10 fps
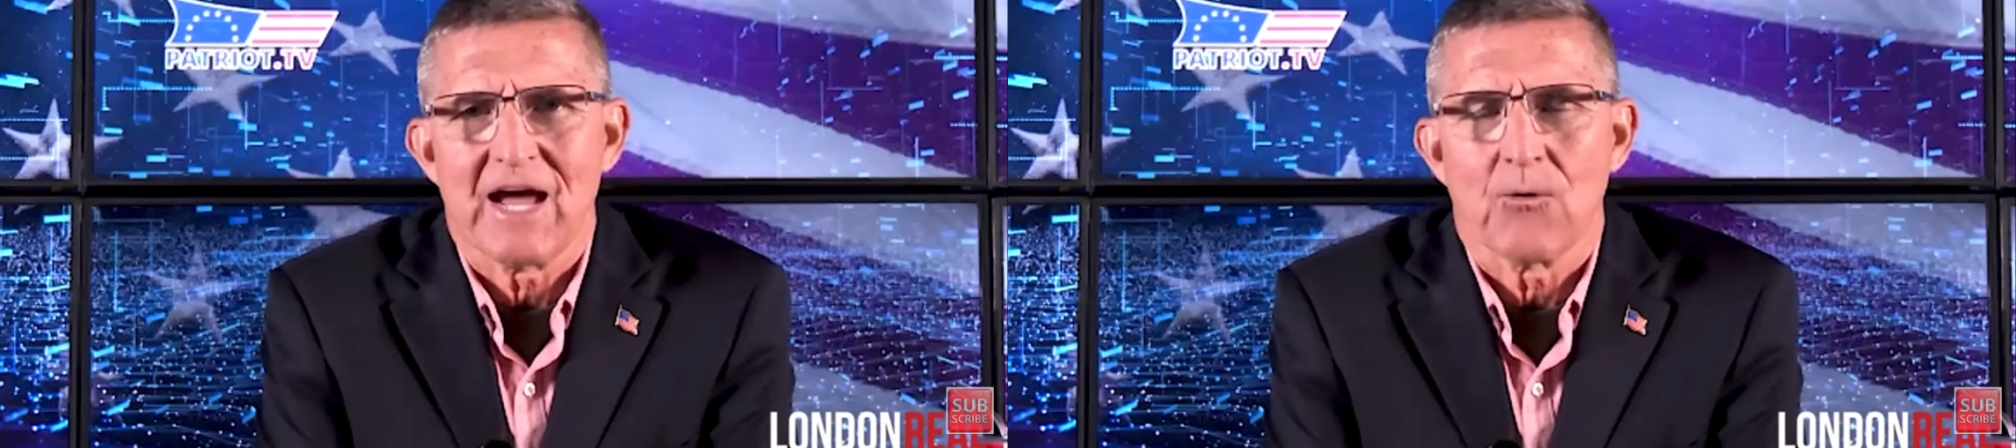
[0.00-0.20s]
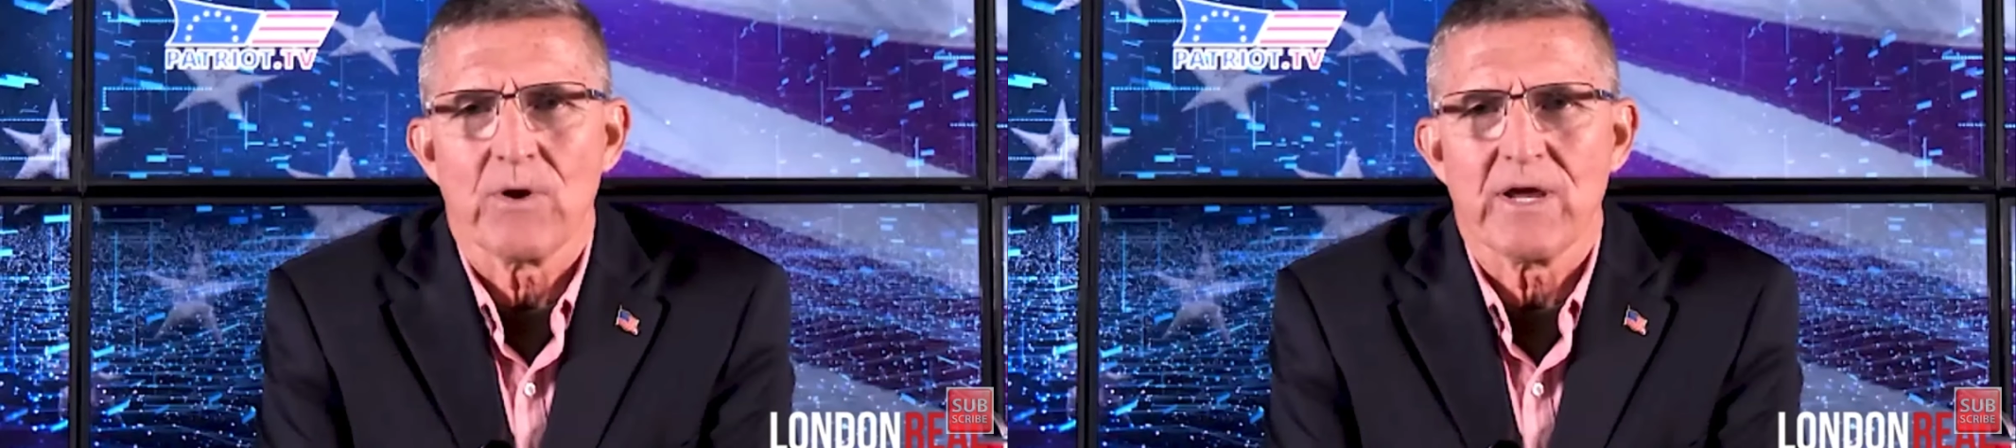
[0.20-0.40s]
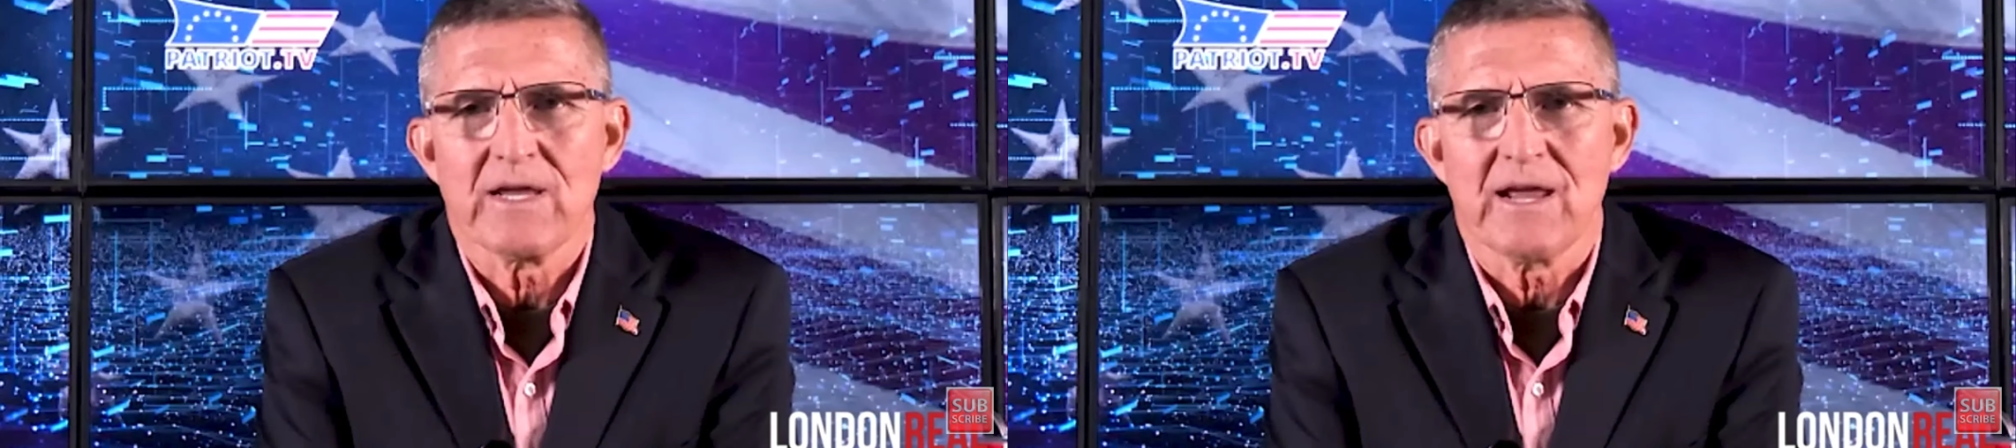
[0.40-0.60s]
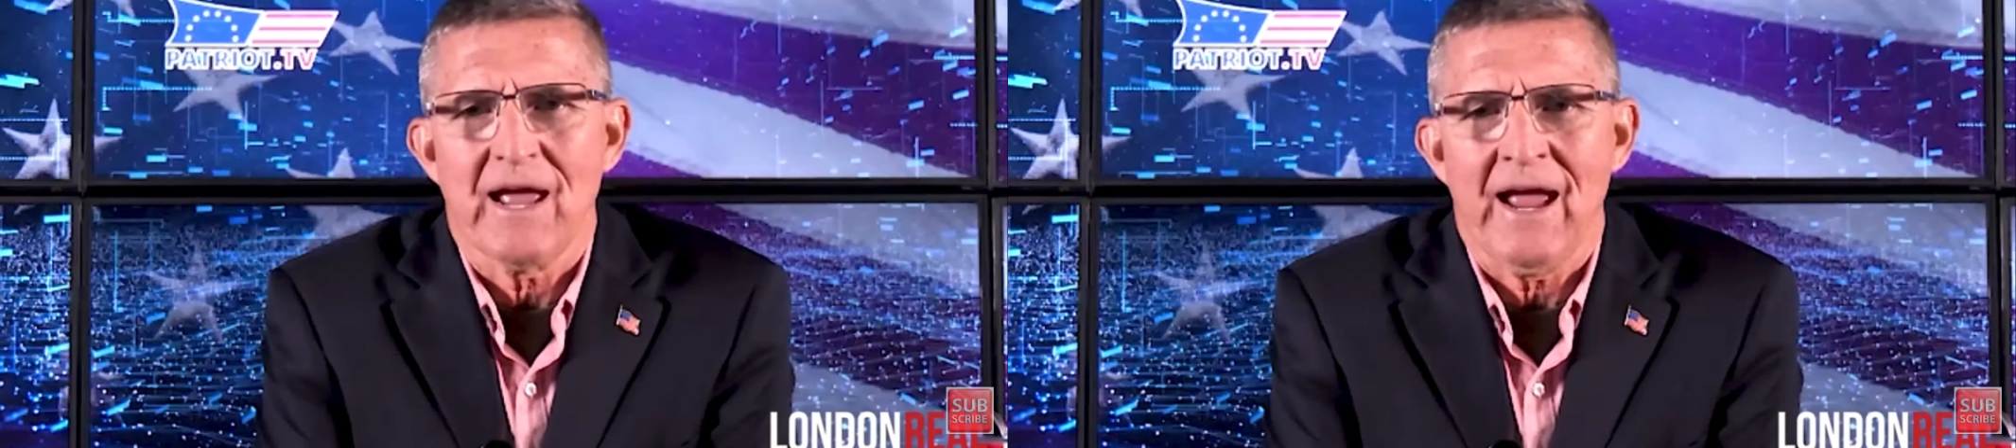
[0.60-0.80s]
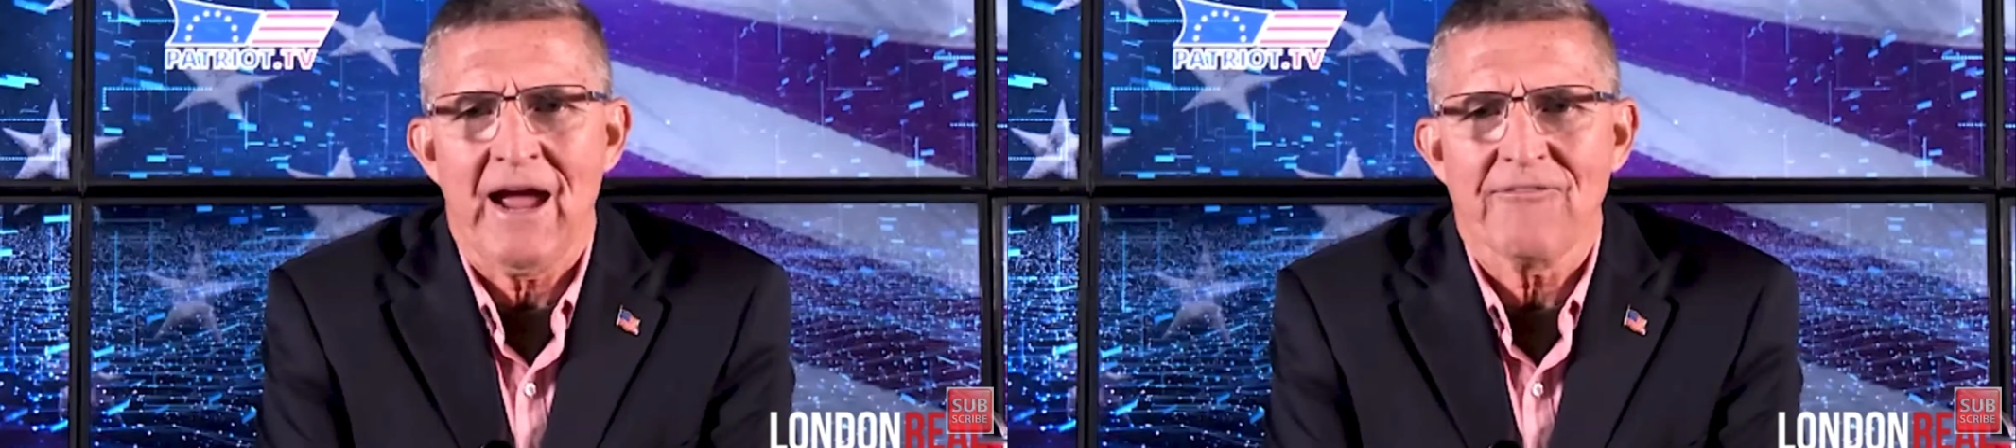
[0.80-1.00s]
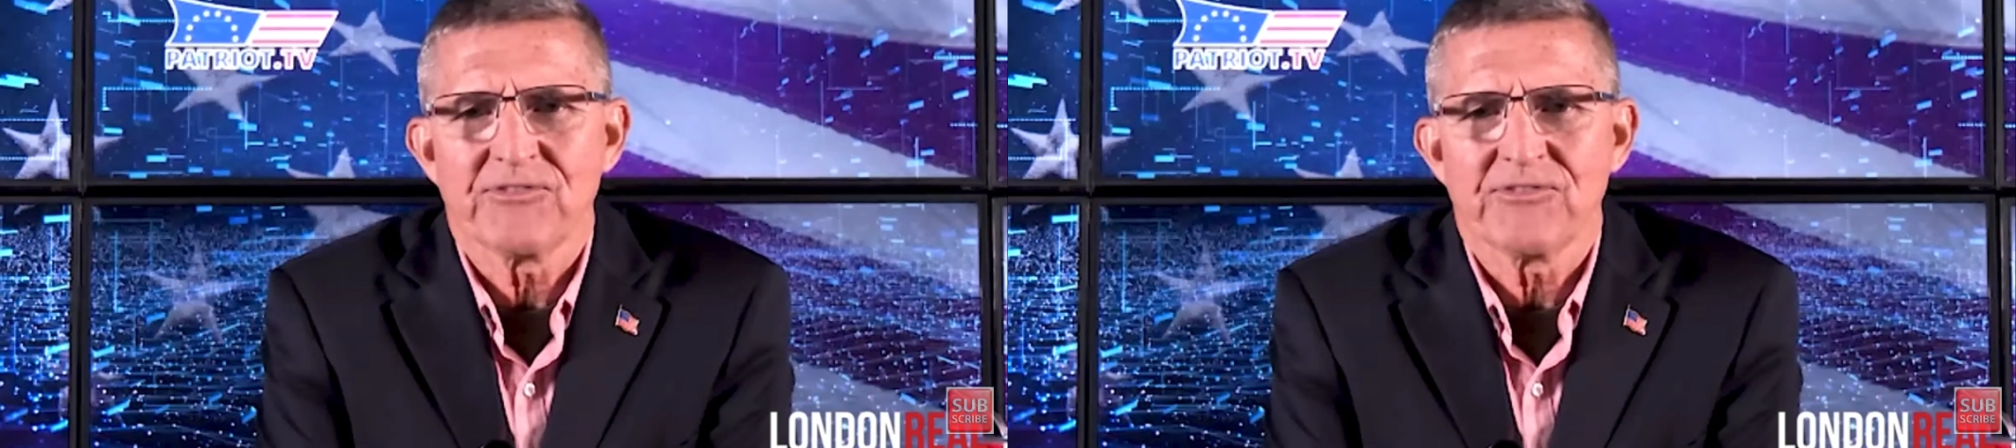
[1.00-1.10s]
that we have